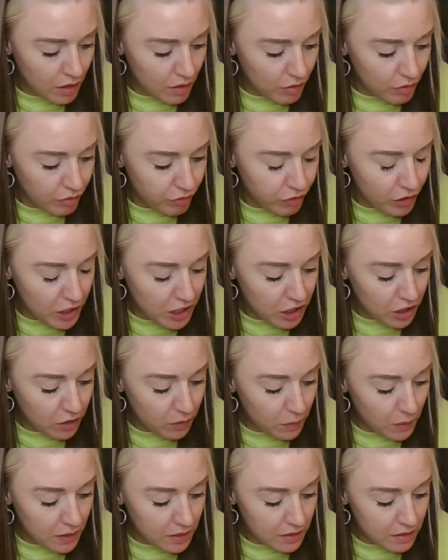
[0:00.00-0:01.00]

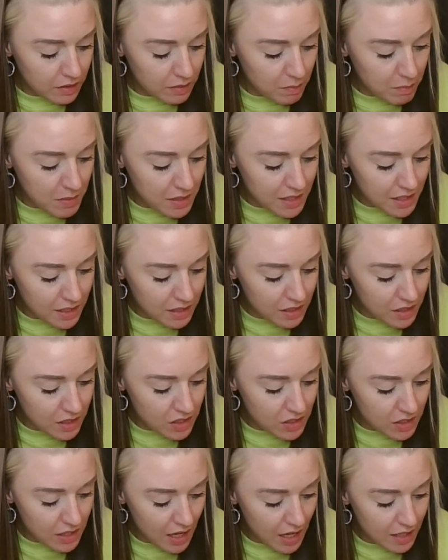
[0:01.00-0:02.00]
frequent
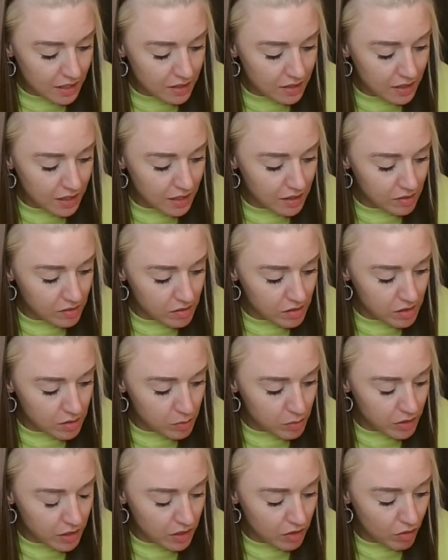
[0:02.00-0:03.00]
misunderstandings
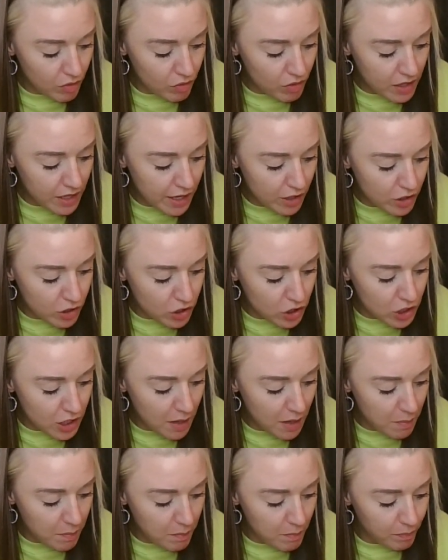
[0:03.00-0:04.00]
within the
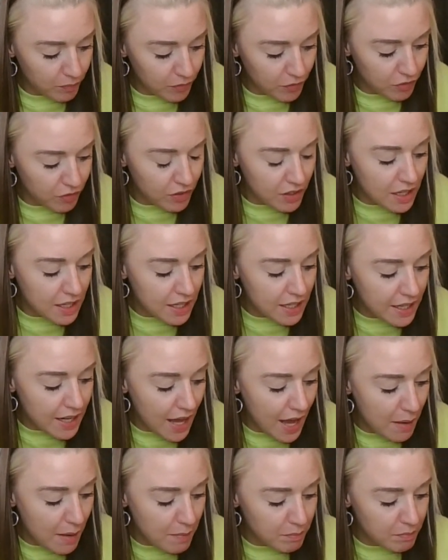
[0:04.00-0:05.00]
relationship, feeling
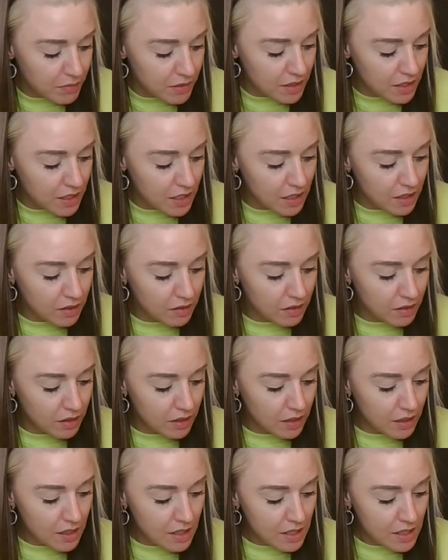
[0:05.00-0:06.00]
empty.
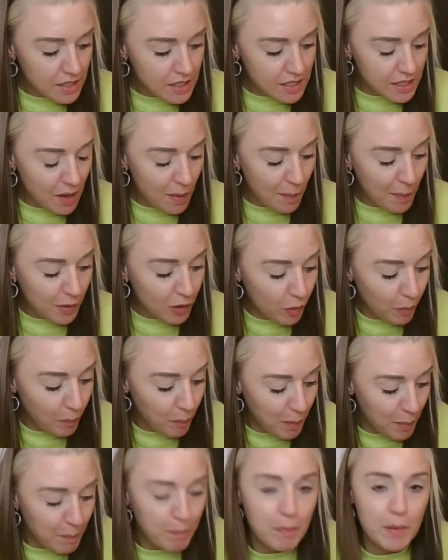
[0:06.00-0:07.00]
Someone could
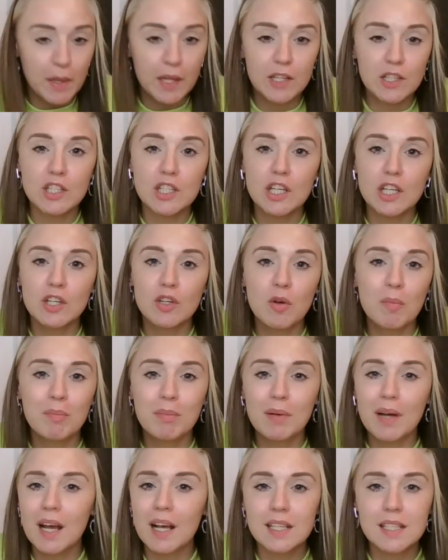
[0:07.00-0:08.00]
be bitching or
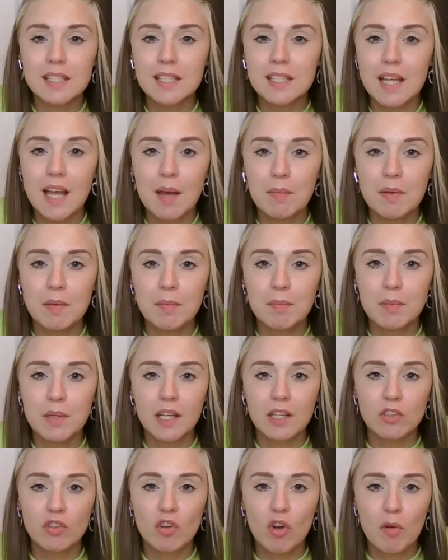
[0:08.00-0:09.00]
backstabbing
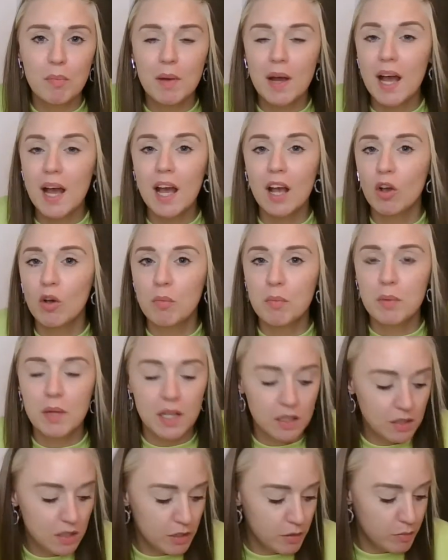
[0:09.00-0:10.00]
behind your back or
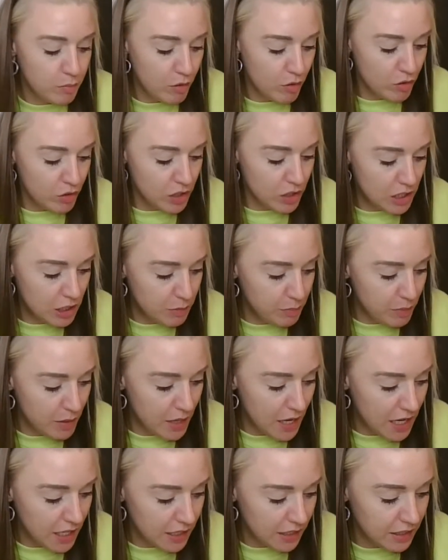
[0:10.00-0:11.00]
behind this person's
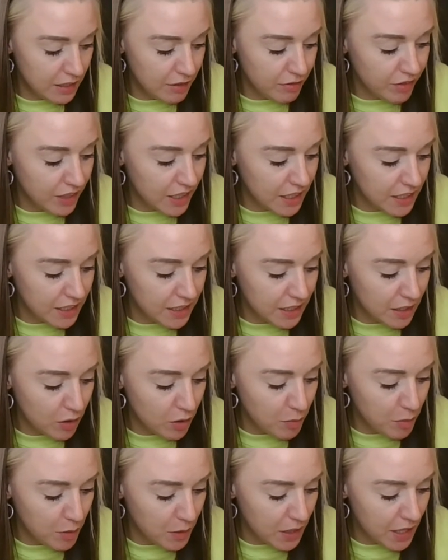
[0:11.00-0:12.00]
back and they're finding out
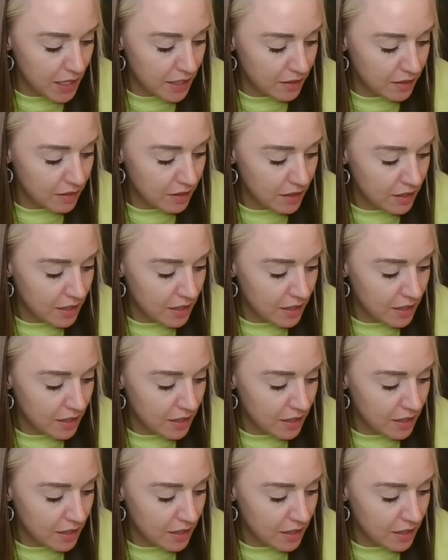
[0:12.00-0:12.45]
about it.